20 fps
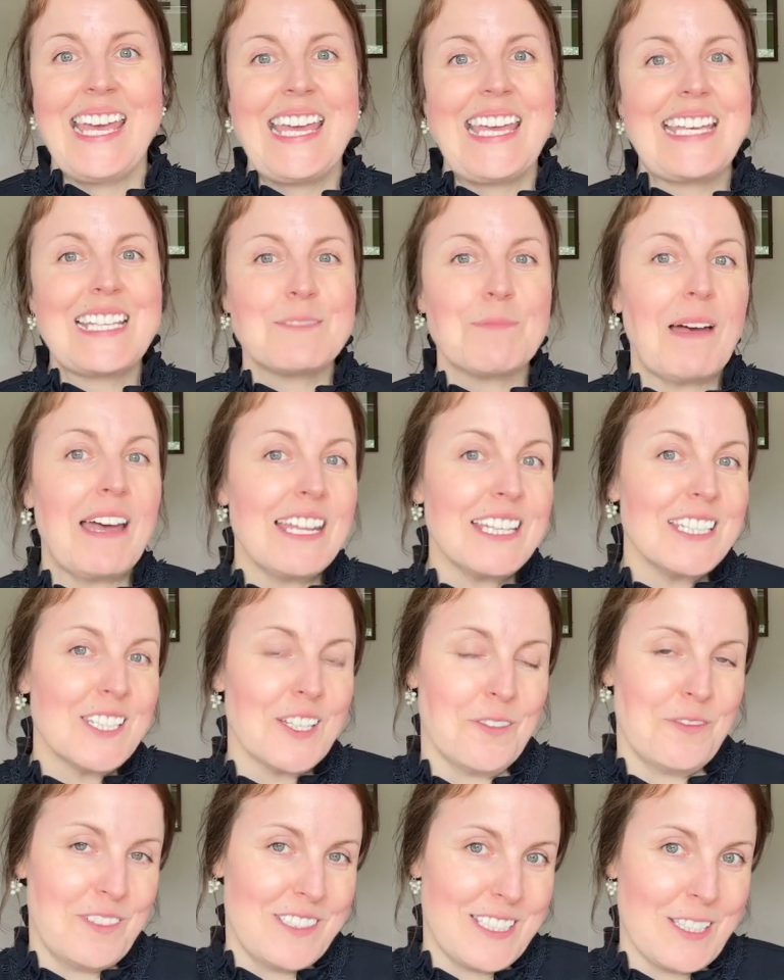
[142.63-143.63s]
It's bad
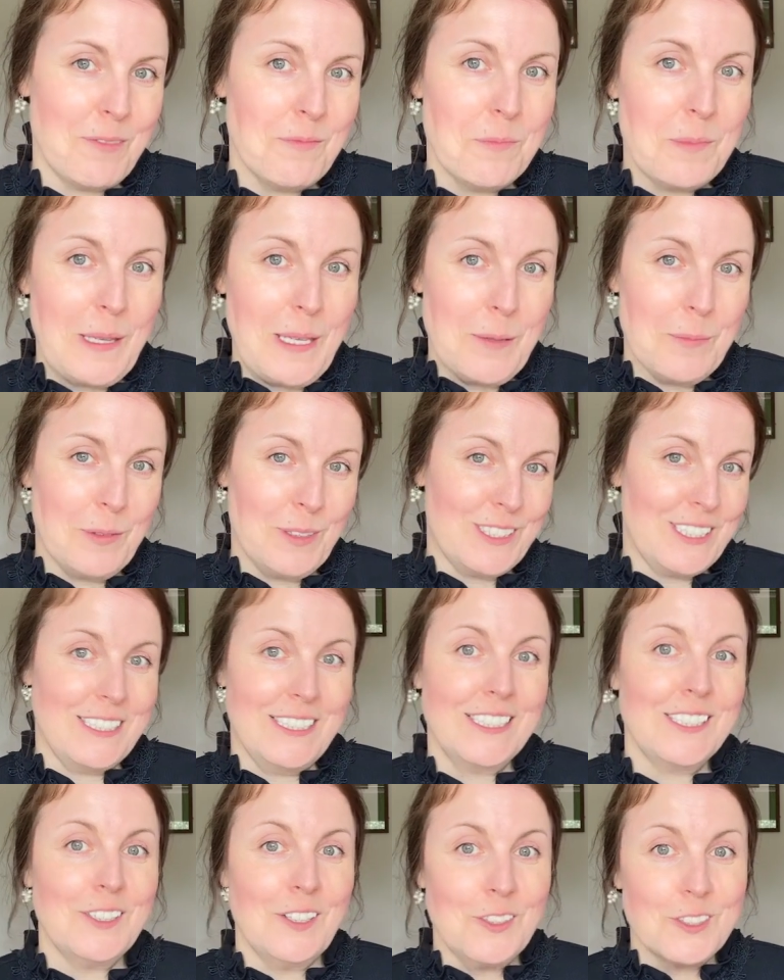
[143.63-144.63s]
enough for some people
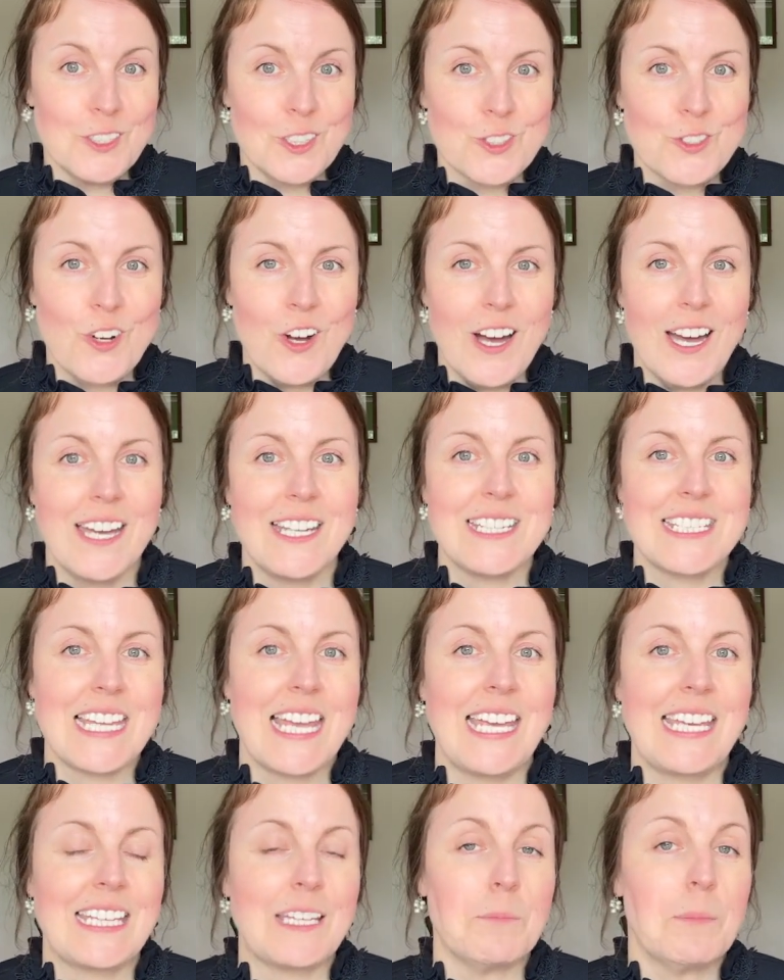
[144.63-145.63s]
to try and
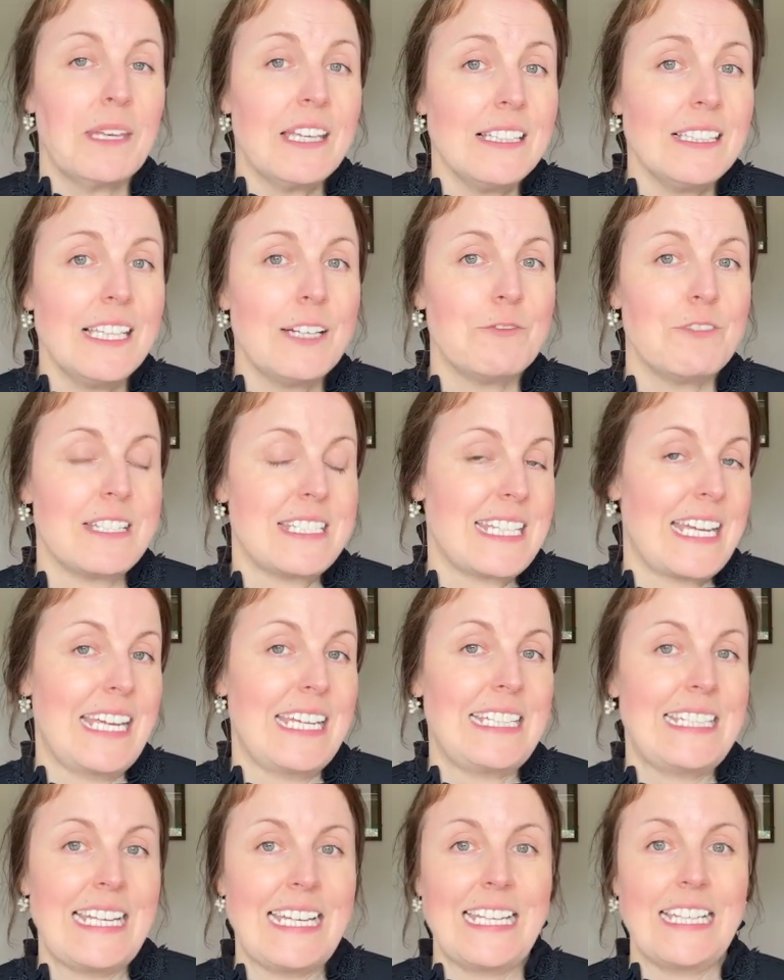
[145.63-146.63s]
take a pill every day,
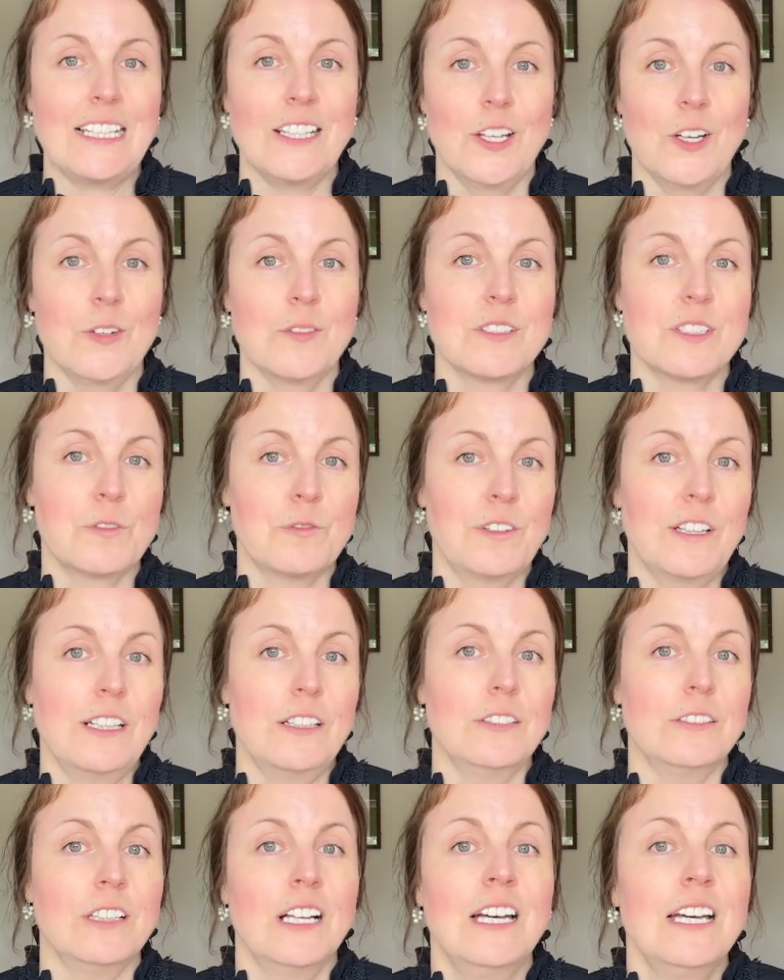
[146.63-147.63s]
let alone to
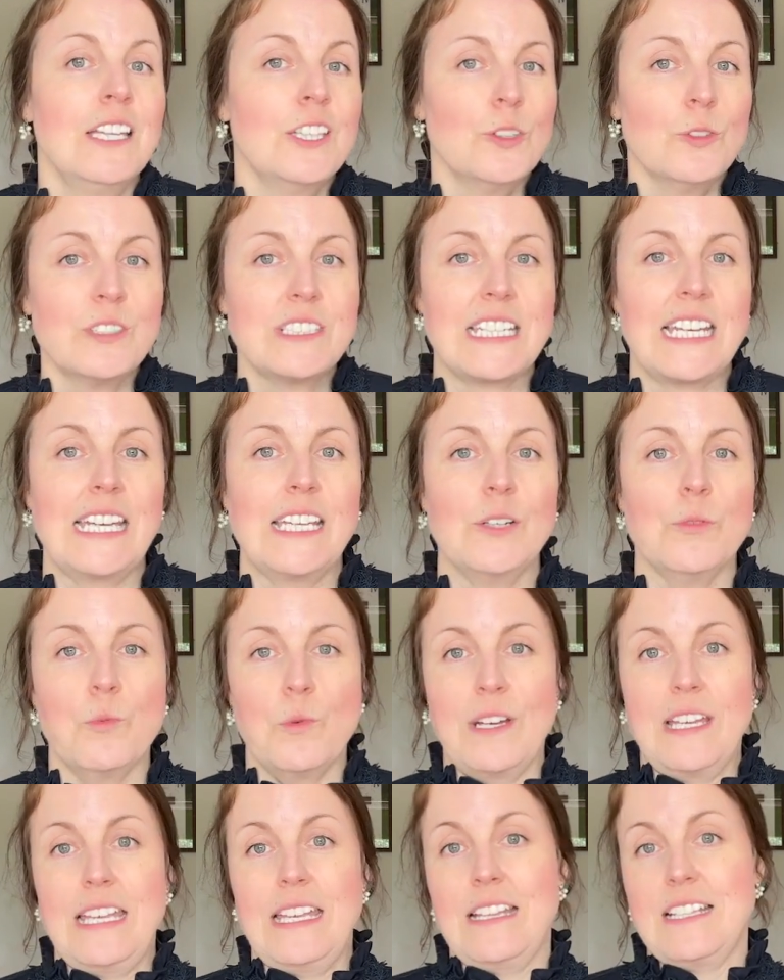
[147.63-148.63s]
fill your day
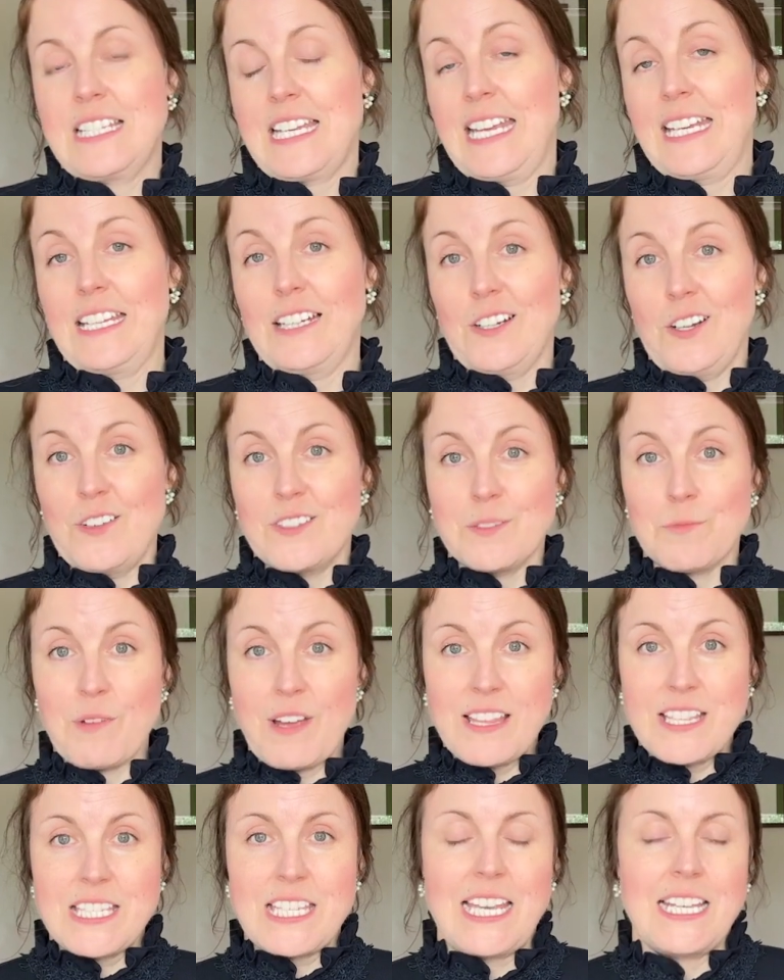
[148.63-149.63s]
with taking loads of
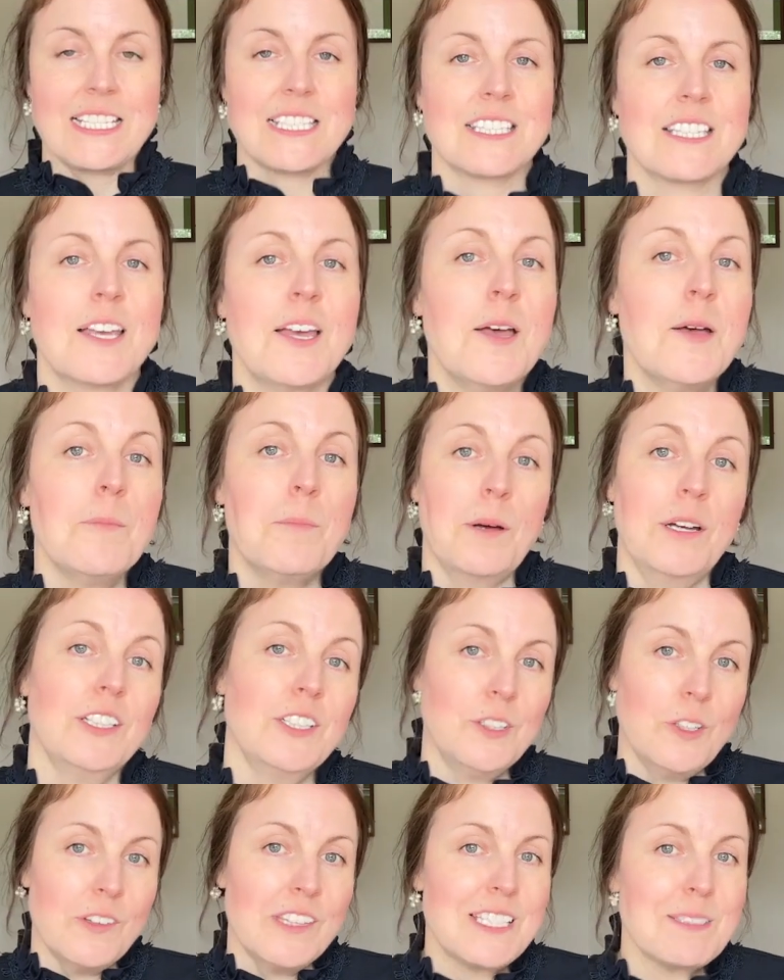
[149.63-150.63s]
breath tests. But,
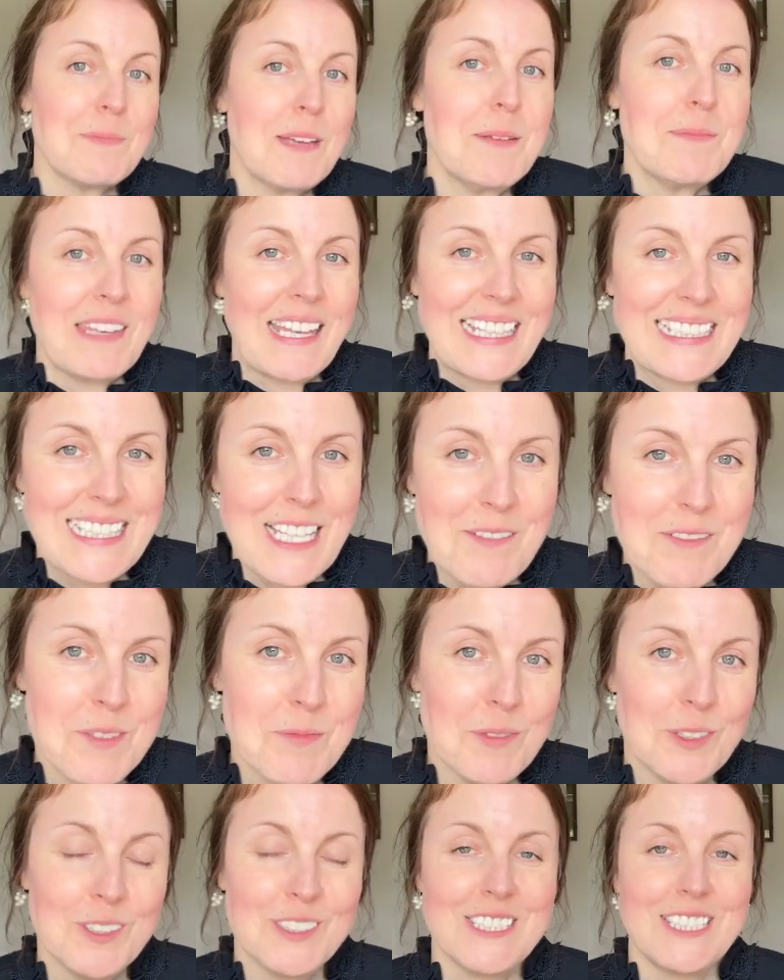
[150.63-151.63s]
this may be
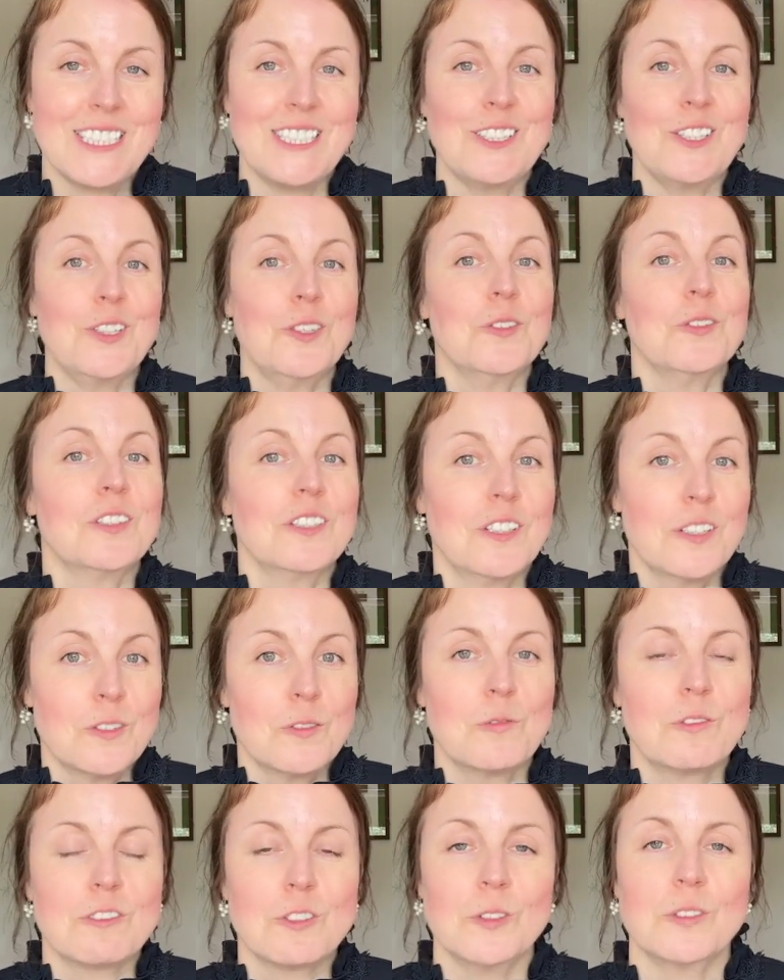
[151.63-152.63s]
acceptable to you,
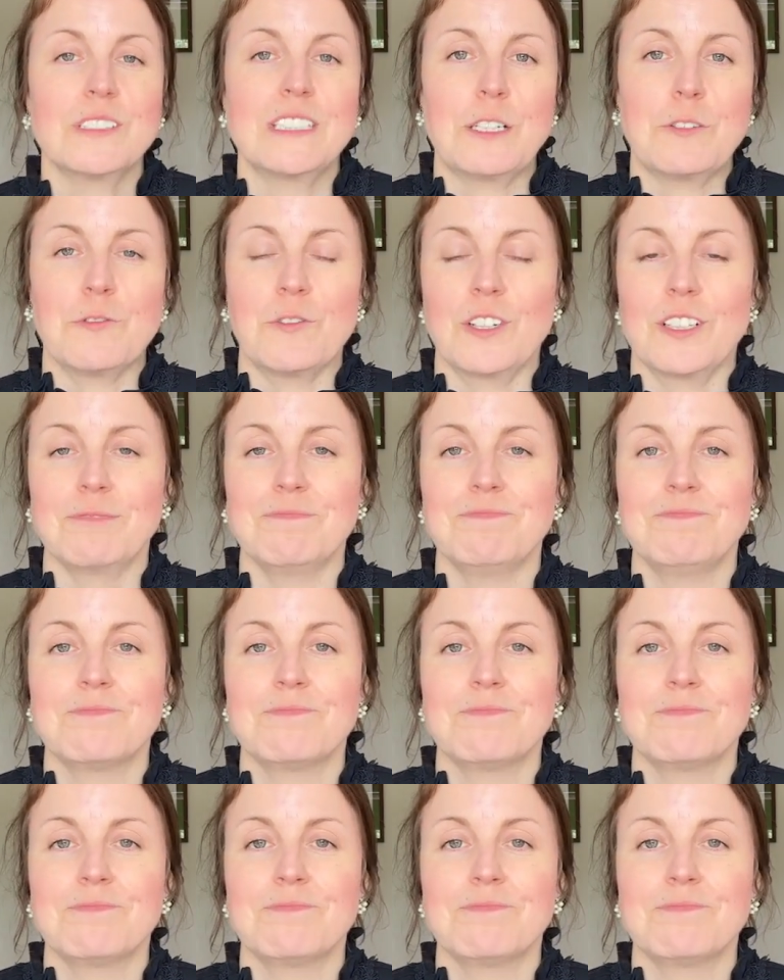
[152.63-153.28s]
we're all different.